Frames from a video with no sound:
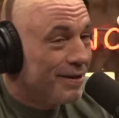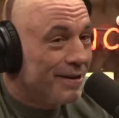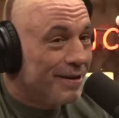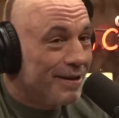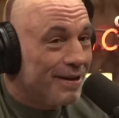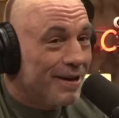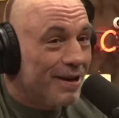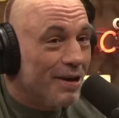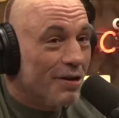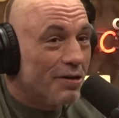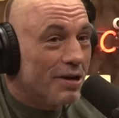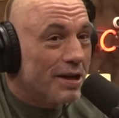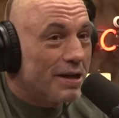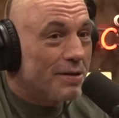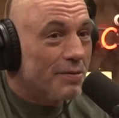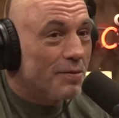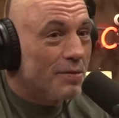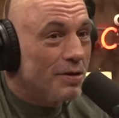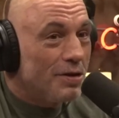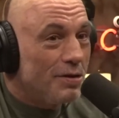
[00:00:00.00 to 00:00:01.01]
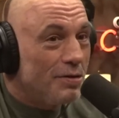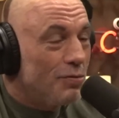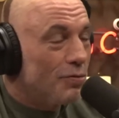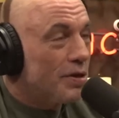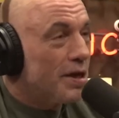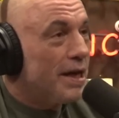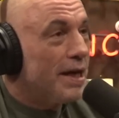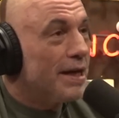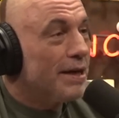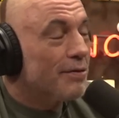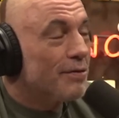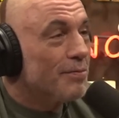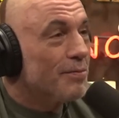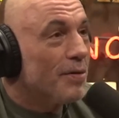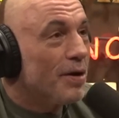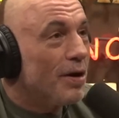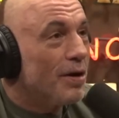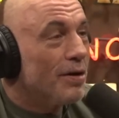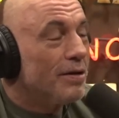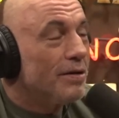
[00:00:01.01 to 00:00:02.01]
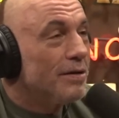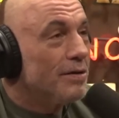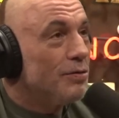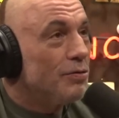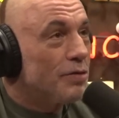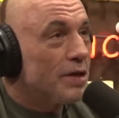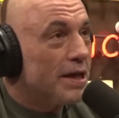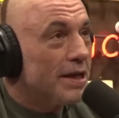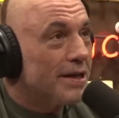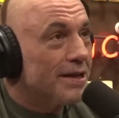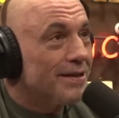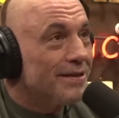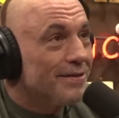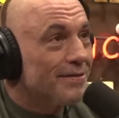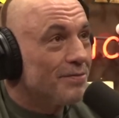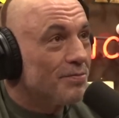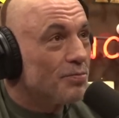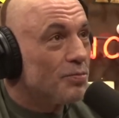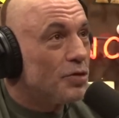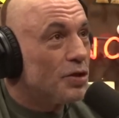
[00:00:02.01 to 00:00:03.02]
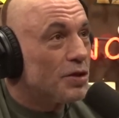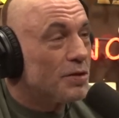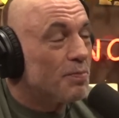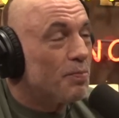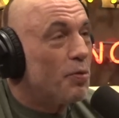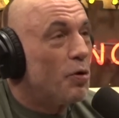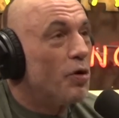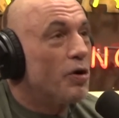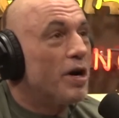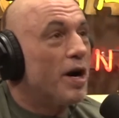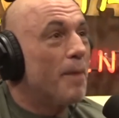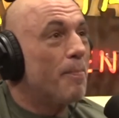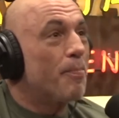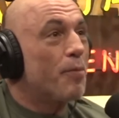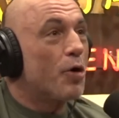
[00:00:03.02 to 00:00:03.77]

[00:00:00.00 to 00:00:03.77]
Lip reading: You know, like, you can't just put up